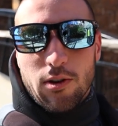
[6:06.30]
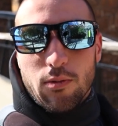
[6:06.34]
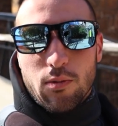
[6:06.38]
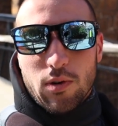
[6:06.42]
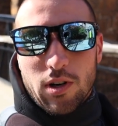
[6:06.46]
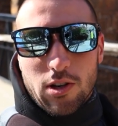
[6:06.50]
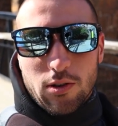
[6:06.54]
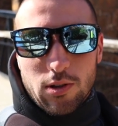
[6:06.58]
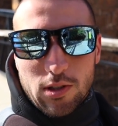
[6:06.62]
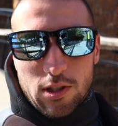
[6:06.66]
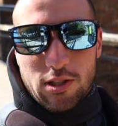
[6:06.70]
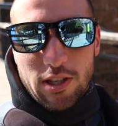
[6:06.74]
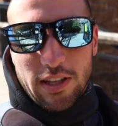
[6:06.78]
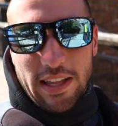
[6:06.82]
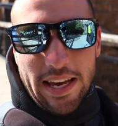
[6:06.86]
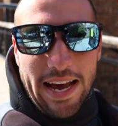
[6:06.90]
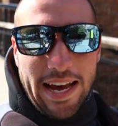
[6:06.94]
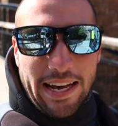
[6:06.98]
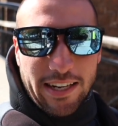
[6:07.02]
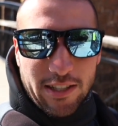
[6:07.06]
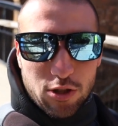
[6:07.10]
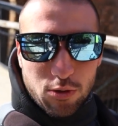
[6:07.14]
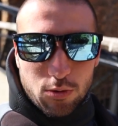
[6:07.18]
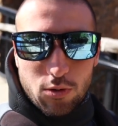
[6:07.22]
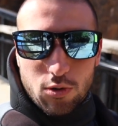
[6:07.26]
We're going to the
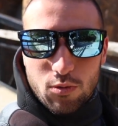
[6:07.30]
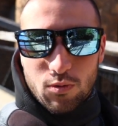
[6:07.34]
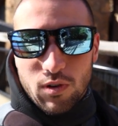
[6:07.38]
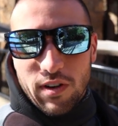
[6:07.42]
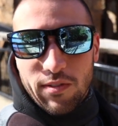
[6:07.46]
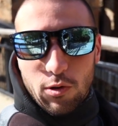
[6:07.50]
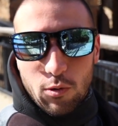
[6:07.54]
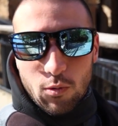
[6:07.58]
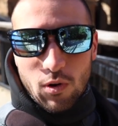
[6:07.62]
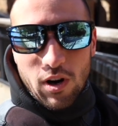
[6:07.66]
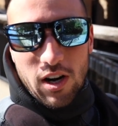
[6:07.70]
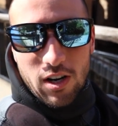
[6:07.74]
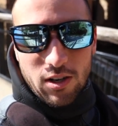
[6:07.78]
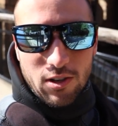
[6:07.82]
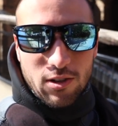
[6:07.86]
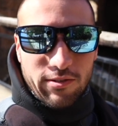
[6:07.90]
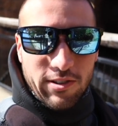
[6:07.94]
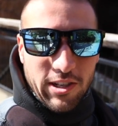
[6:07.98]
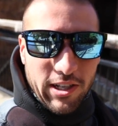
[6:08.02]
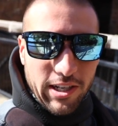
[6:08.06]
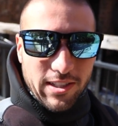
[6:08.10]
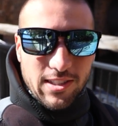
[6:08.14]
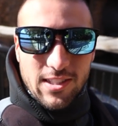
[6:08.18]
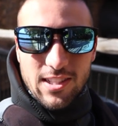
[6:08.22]
actual river walk over here.